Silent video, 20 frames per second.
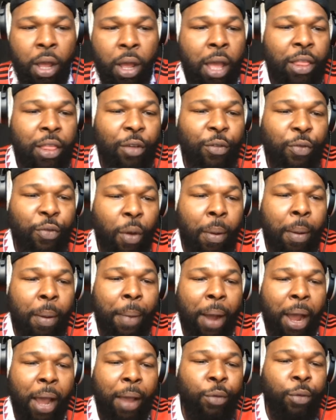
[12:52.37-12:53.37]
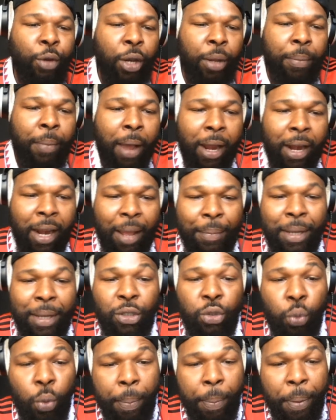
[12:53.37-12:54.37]
The former Bayern Munich man made
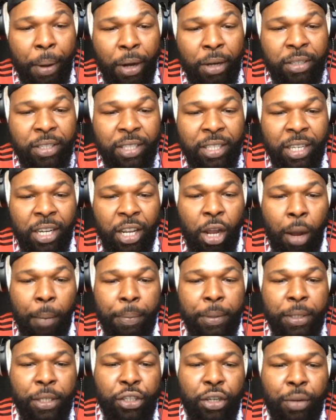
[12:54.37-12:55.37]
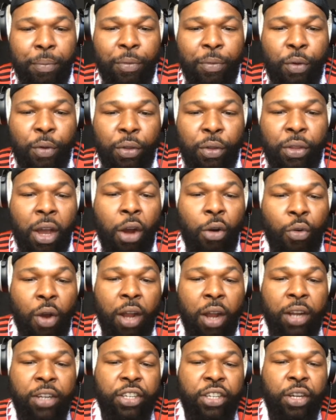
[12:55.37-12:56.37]
2 appearances in the competition before the
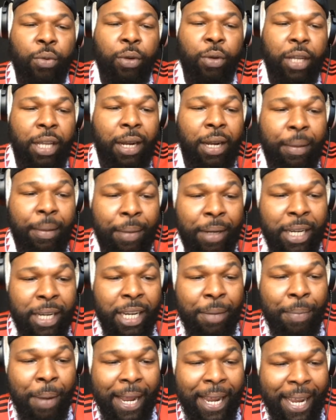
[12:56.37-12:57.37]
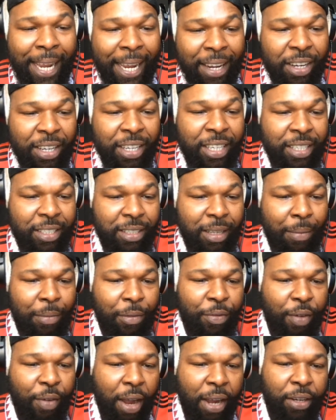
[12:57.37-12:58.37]
Oranje were eliminated by England in the
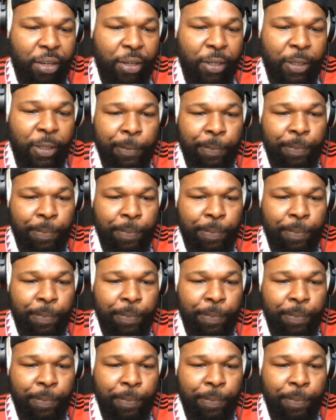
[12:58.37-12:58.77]
semi-final.